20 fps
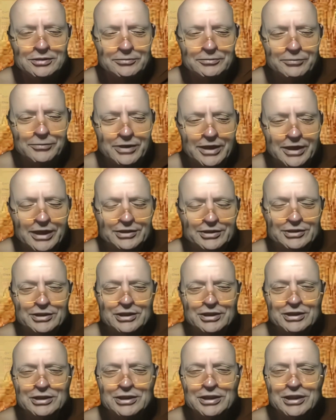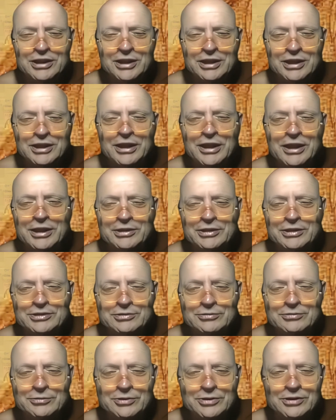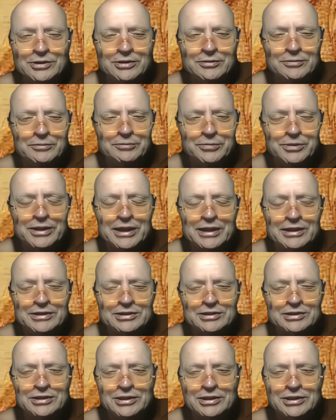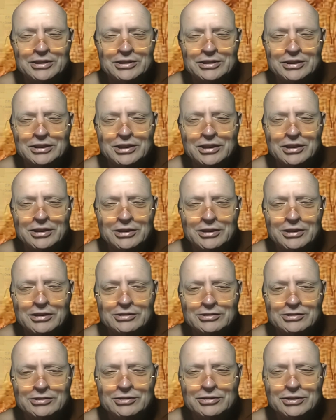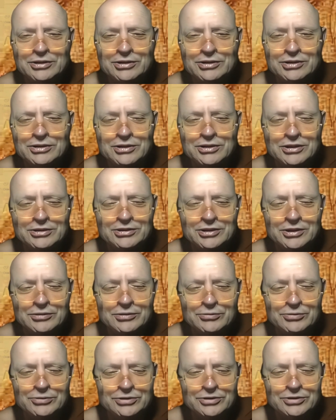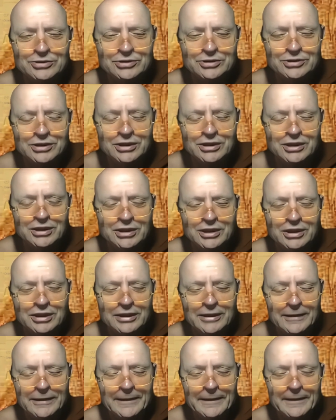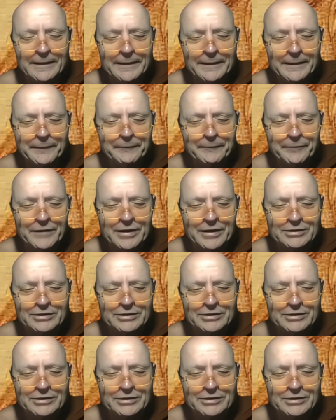monastic DNA, as it were. But that's at least the, the tradition as it was um,